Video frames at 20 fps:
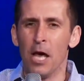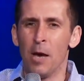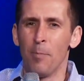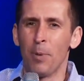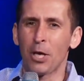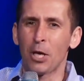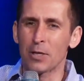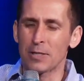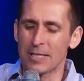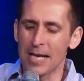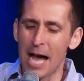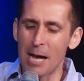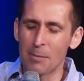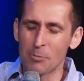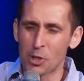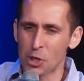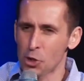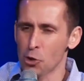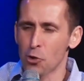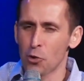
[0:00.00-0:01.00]
because
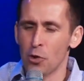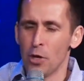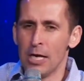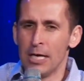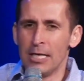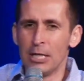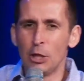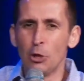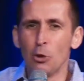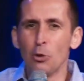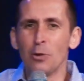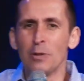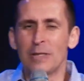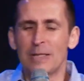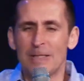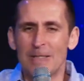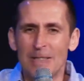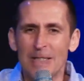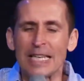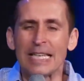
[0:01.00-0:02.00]
I'm sure you
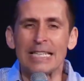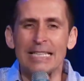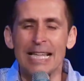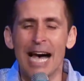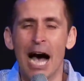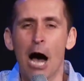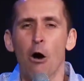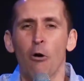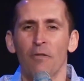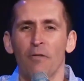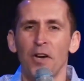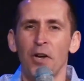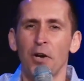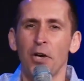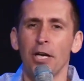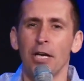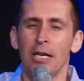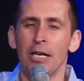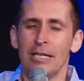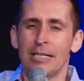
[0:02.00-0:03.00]
see now
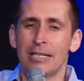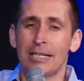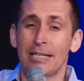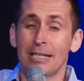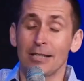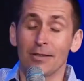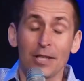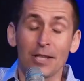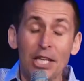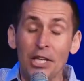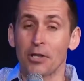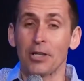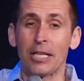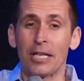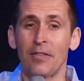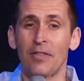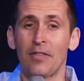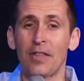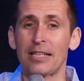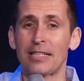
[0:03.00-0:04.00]
very
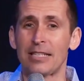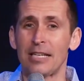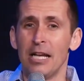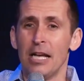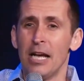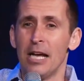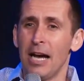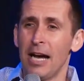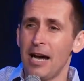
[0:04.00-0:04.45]
clearly that